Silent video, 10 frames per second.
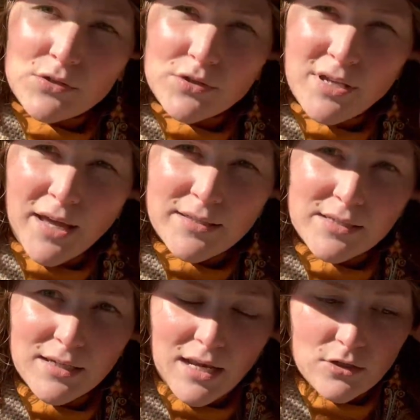are signs
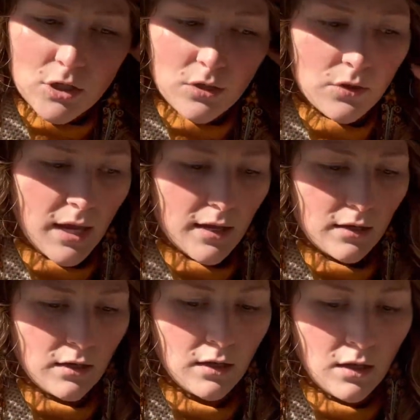in nature that
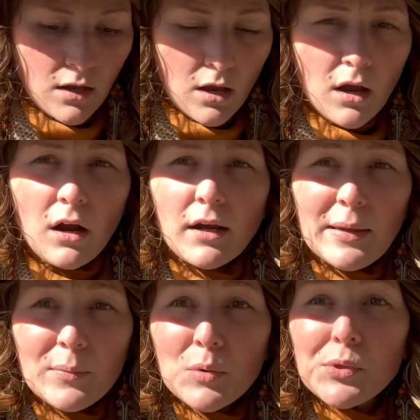
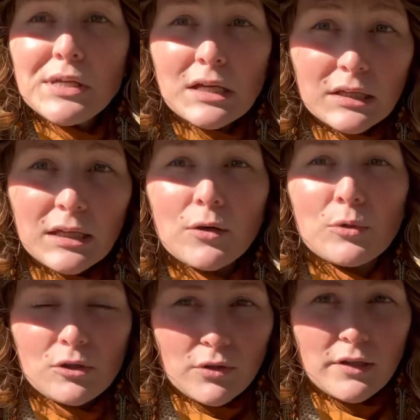can be really clear
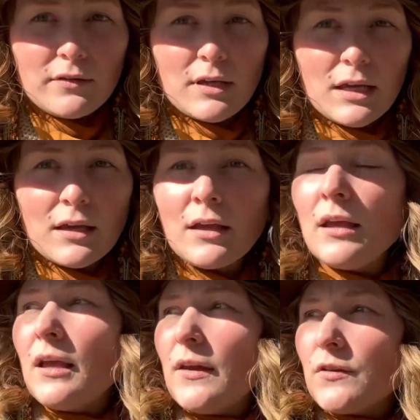when you're listening.
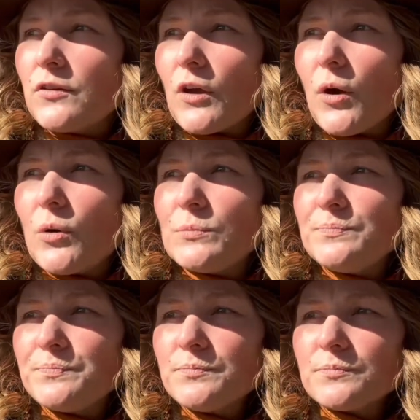So
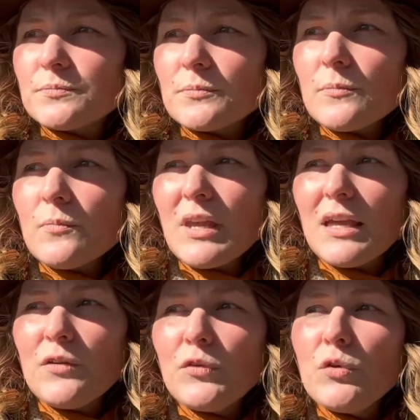
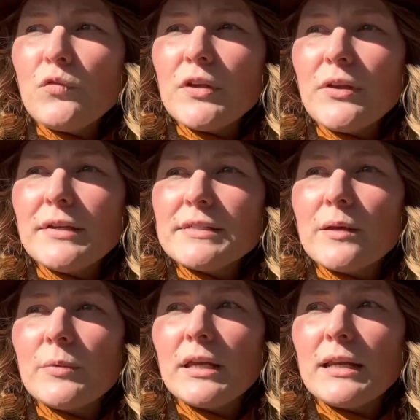if you feel
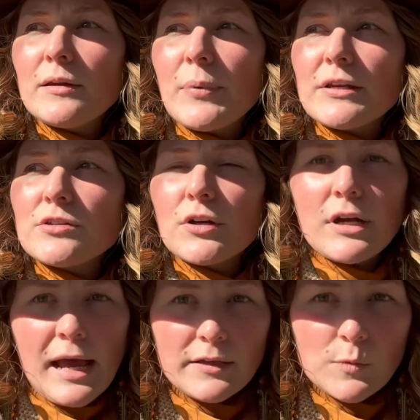intimidated by
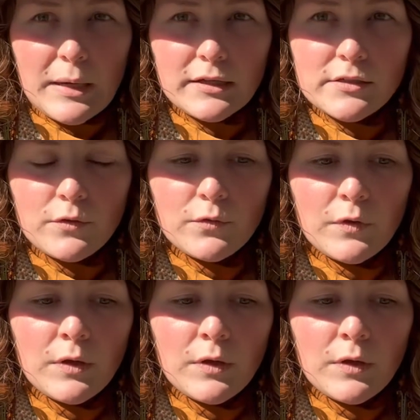certain aspects of